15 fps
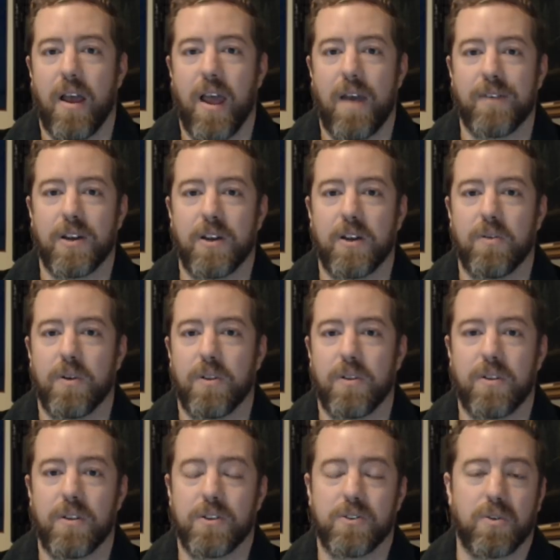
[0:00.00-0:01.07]
having to do
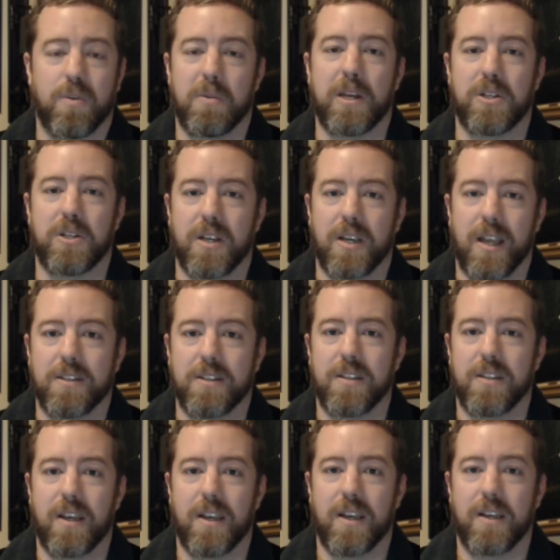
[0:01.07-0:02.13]
with discrimination
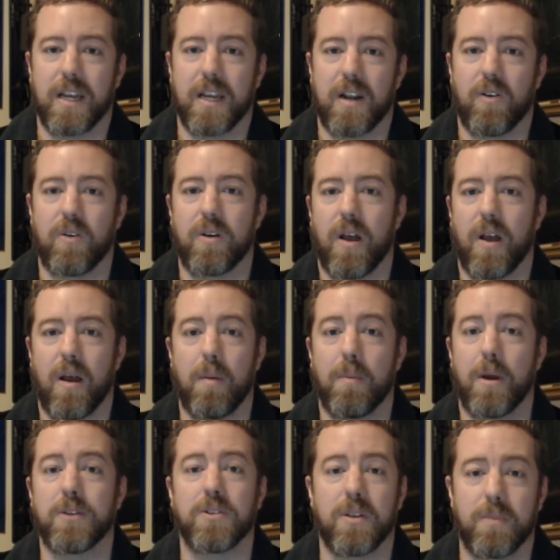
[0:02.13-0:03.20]
against a
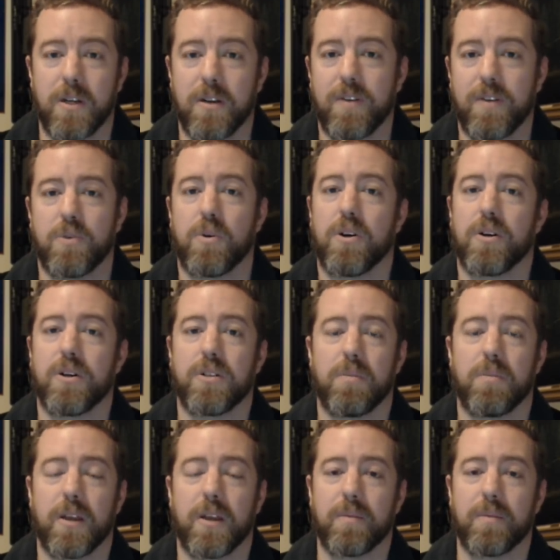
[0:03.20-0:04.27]
Muslim individual or
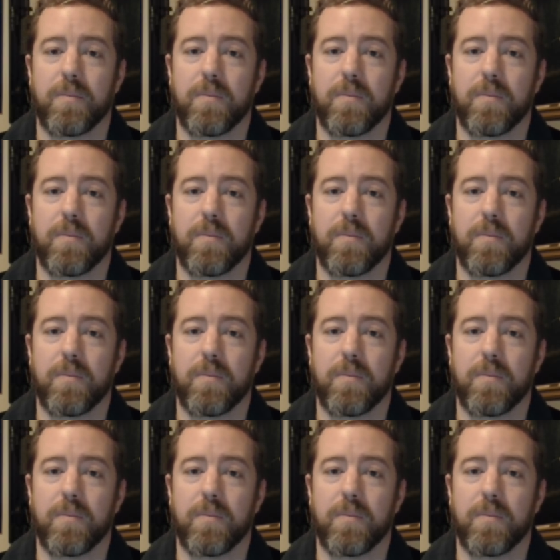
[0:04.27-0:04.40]
something.